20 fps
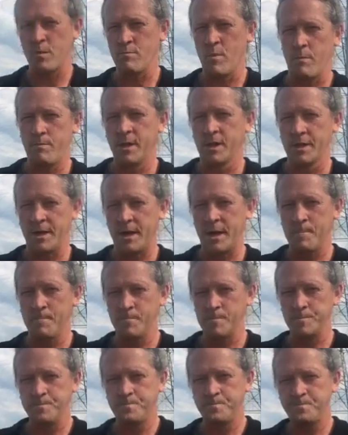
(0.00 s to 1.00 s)
mobility.
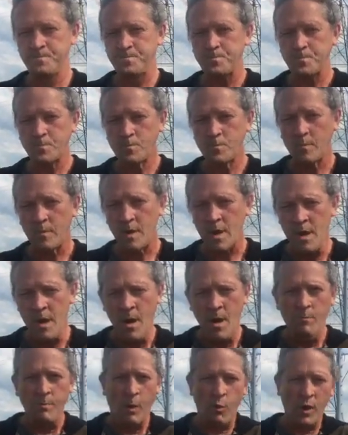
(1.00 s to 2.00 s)

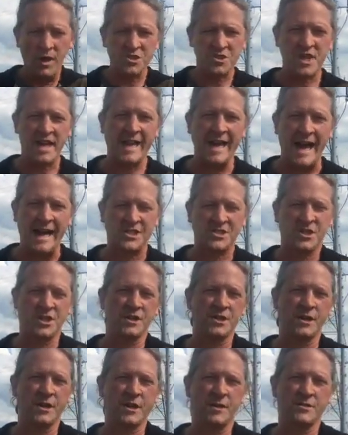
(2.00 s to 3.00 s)
But once they got to
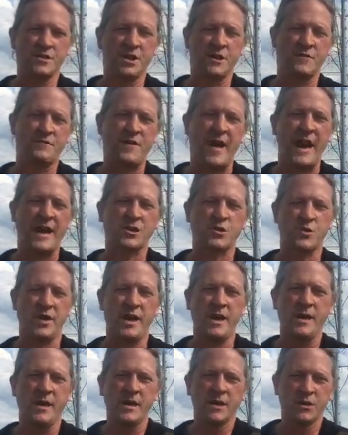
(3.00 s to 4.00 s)
the
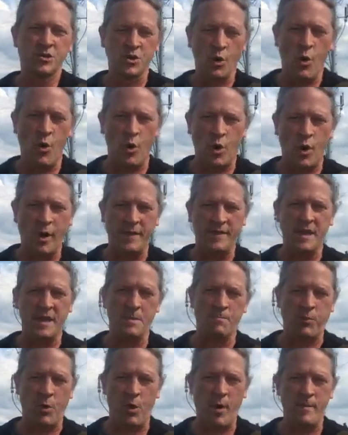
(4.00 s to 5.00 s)
factory door and the
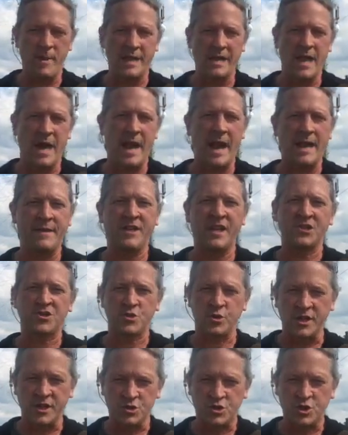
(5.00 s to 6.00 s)
employment line, they
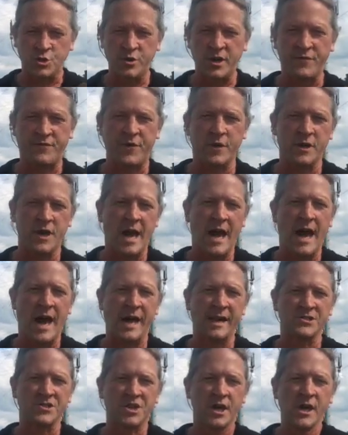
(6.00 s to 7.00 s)
stood in two different
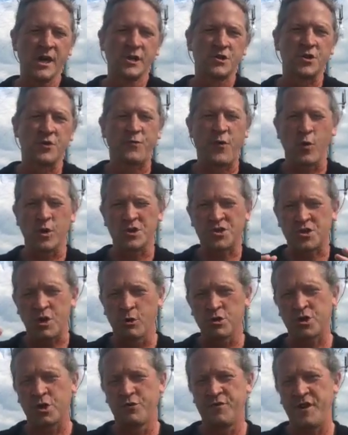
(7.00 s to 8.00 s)
lines. So Ford's
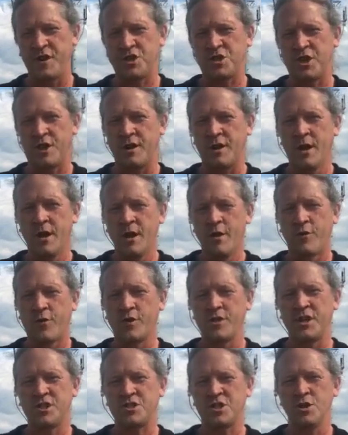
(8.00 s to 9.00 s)
social vision for
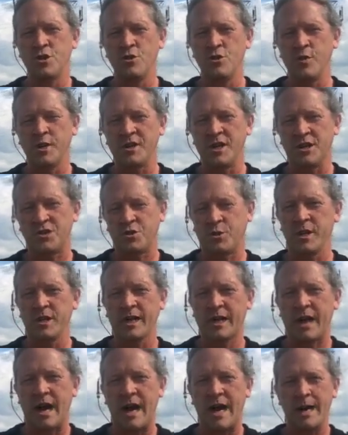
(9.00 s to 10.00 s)
this new industrial
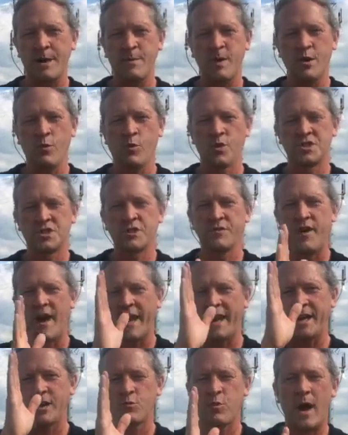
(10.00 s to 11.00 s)
economy was
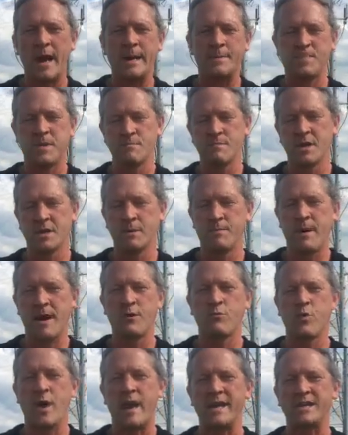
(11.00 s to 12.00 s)
divided right up the middle by
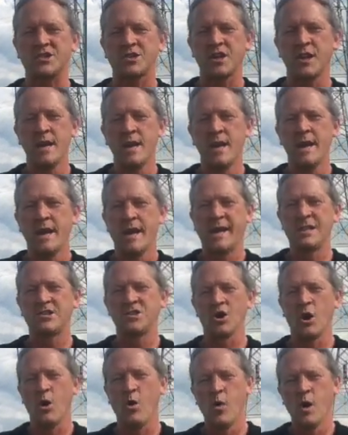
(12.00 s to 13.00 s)
race. And
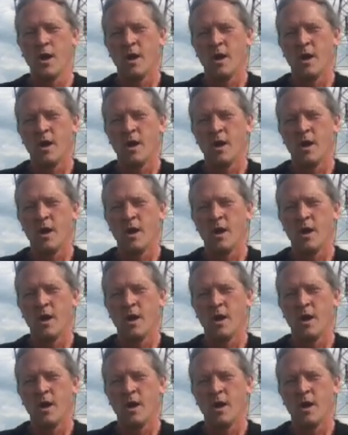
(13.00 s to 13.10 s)
so